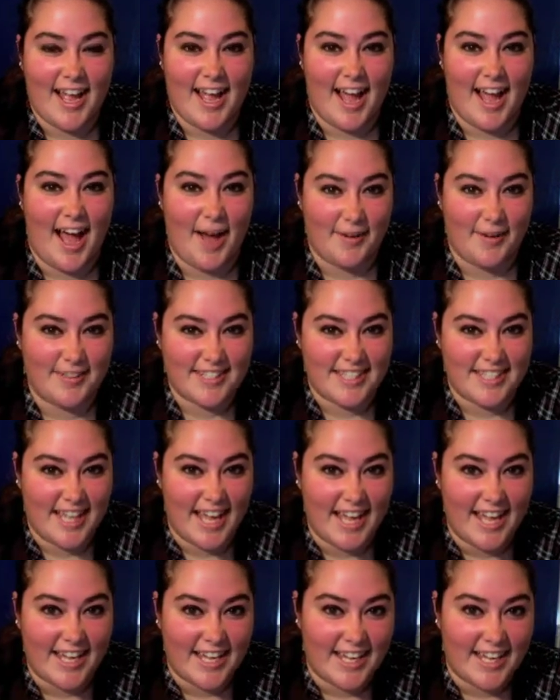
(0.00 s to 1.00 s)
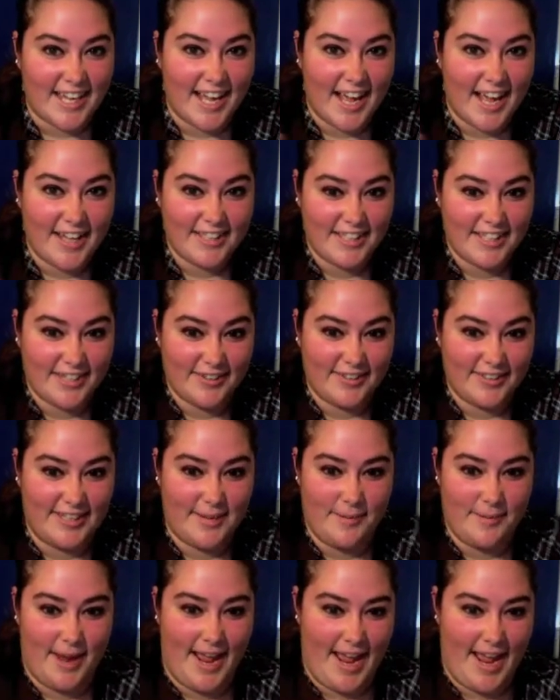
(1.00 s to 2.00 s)
I was like,
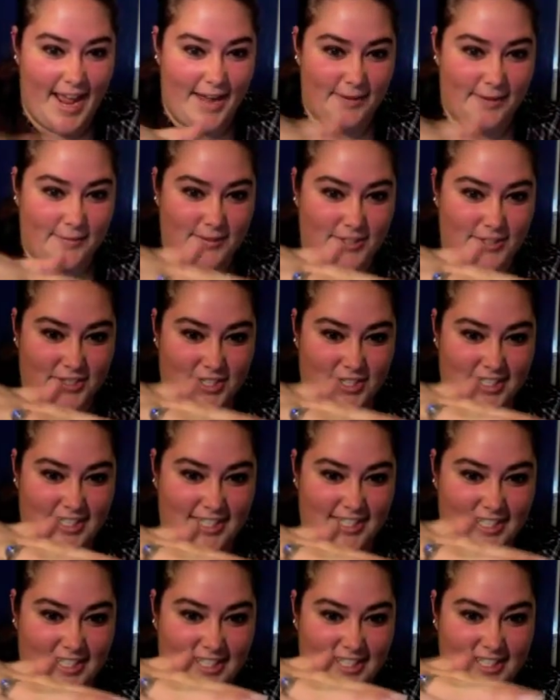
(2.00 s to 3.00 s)
literally my hand was just